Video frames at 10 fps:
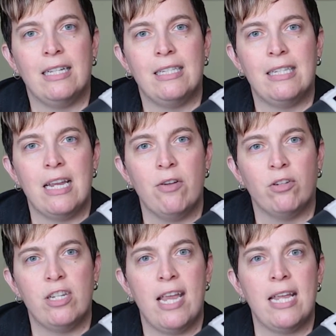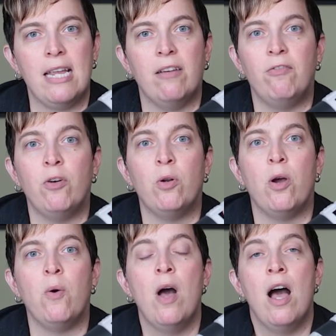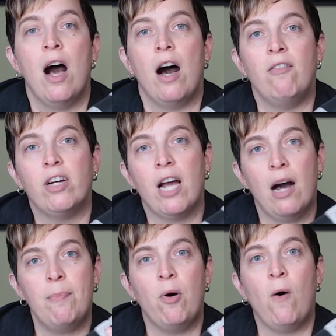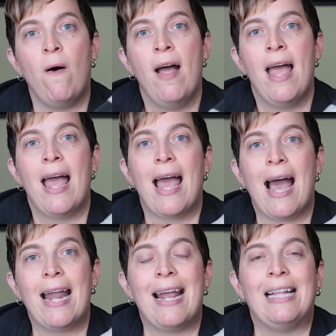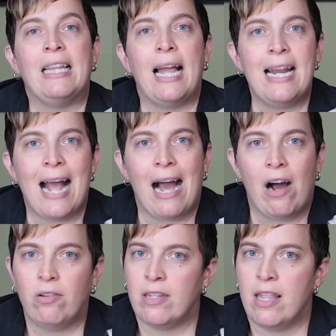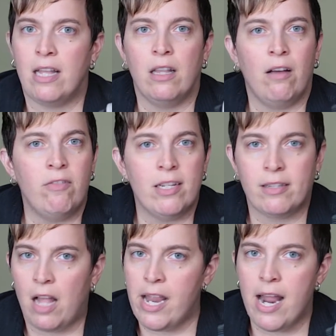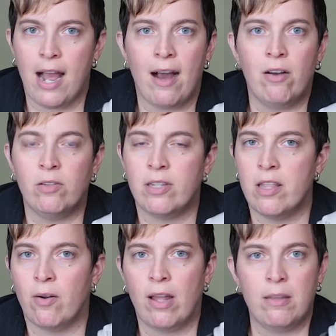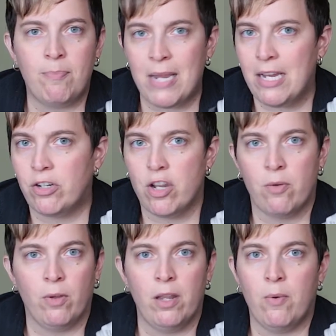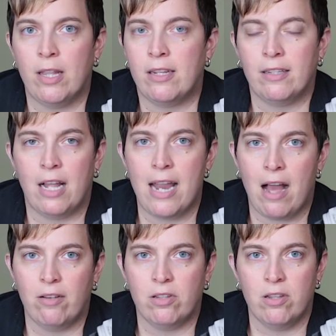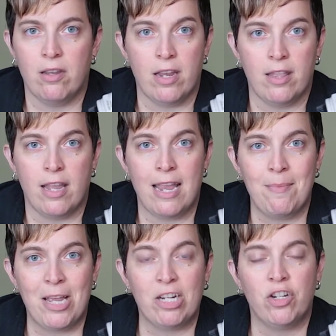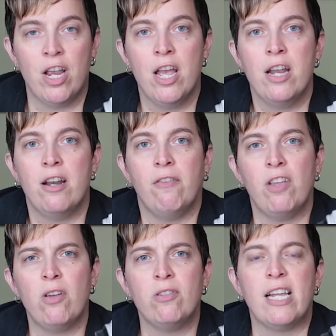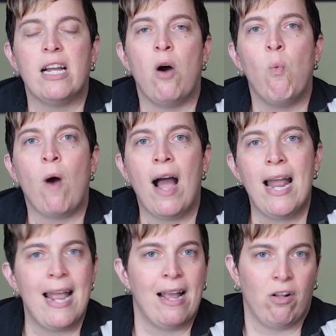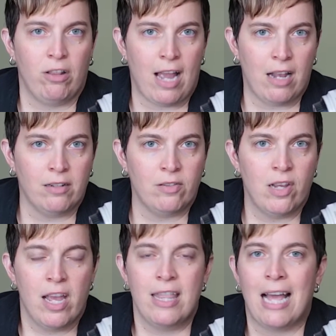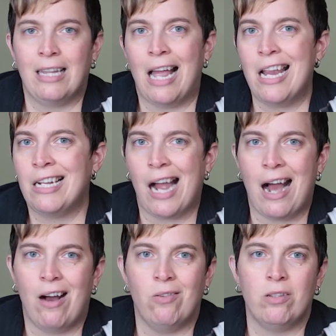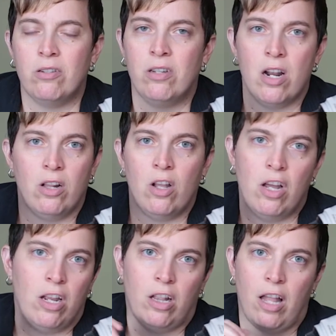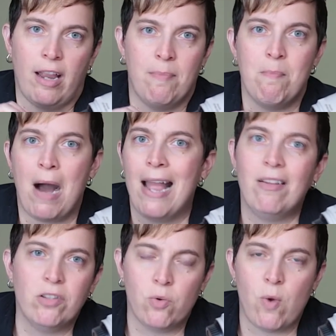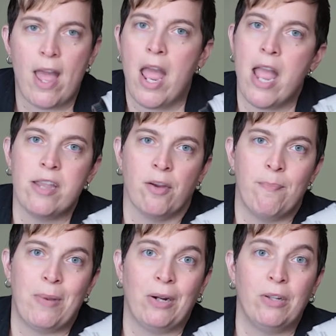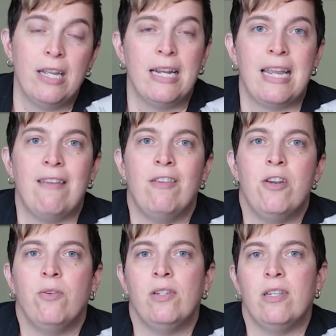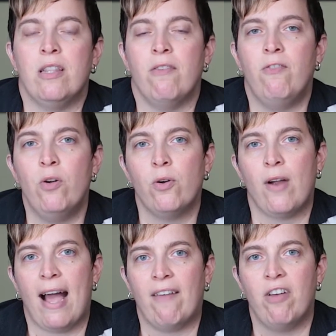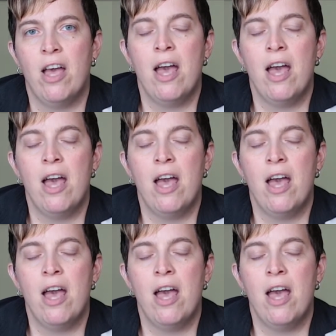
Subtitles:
Let's say you're taking a photo of a couple at a lighthouse, and they love this lighthouse, and they're on the beach, and they really want this lighthouse in the image. Now, if you use like a wide angle lens, that lighthouse is gonna look like miles away, and you're barely gonna even notice it in the photograph.